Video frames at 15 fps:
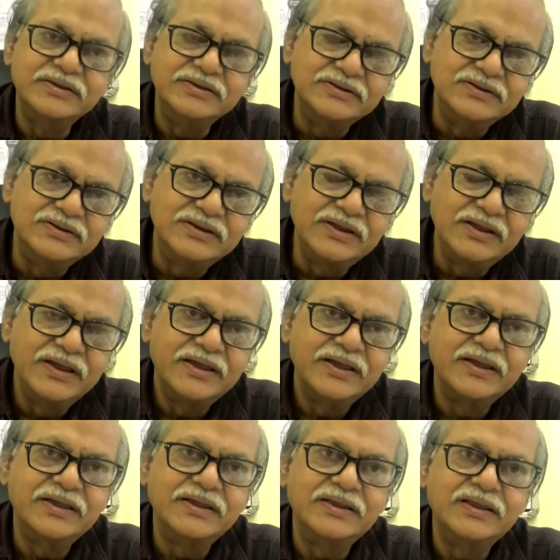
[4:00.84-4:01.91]
in the
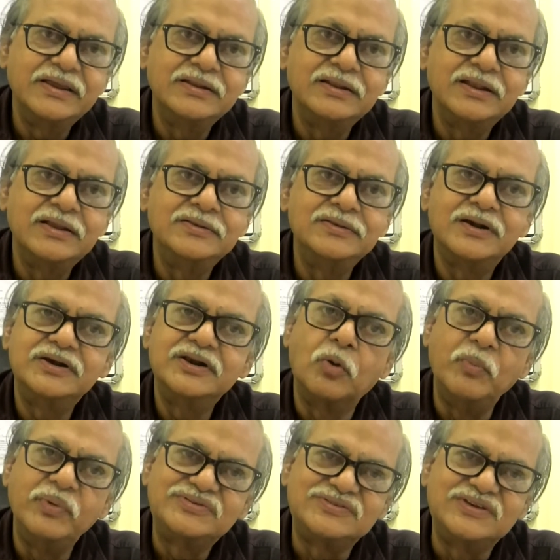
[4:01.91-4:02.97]

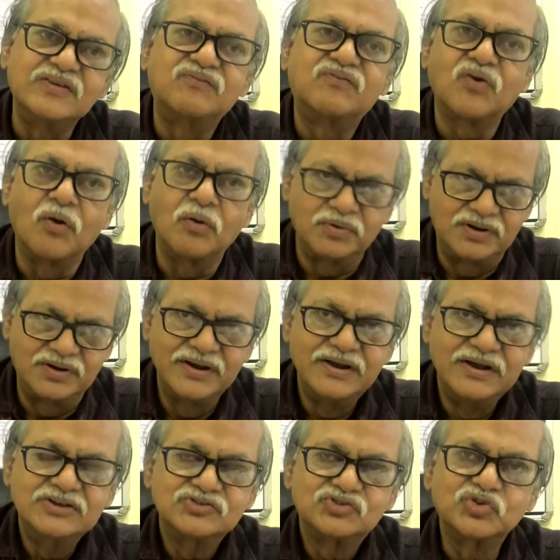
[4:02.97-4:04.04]
domestic front,
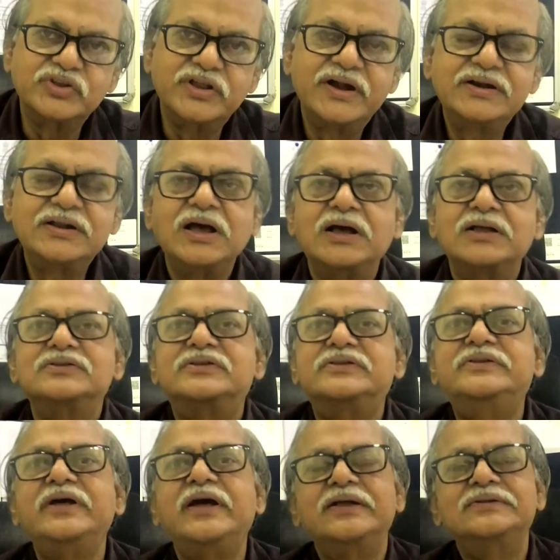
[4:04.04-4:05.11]
so that
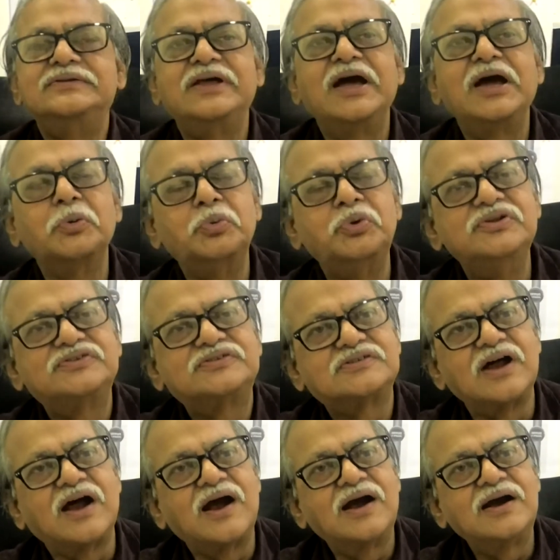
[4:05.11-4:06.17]
they will
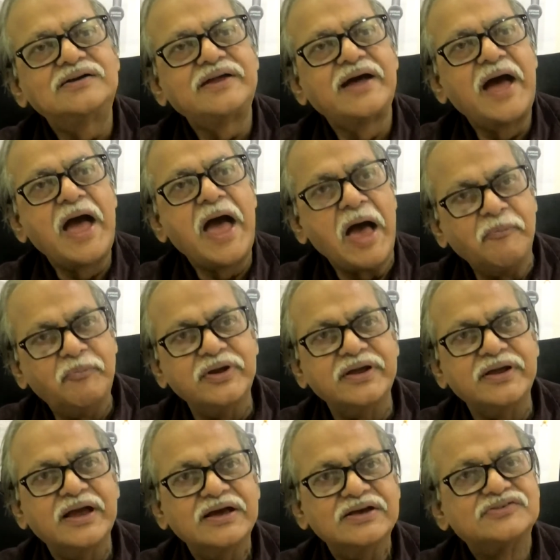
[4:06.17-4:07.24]
start
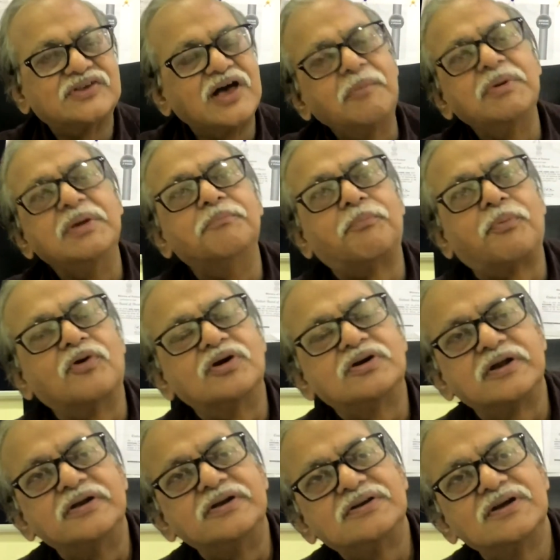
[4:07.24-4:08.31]
having some
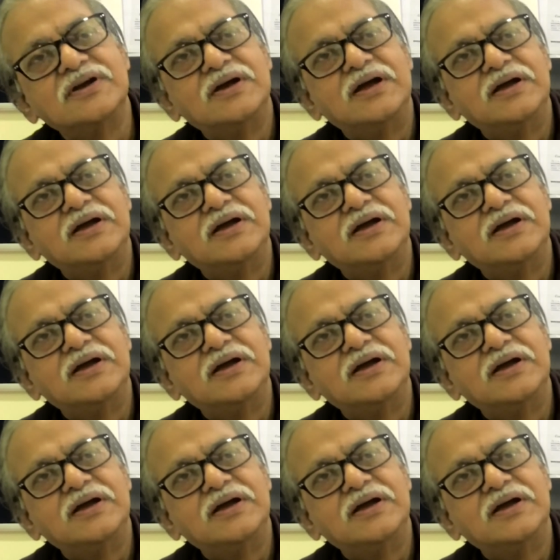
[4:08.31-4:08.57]
importance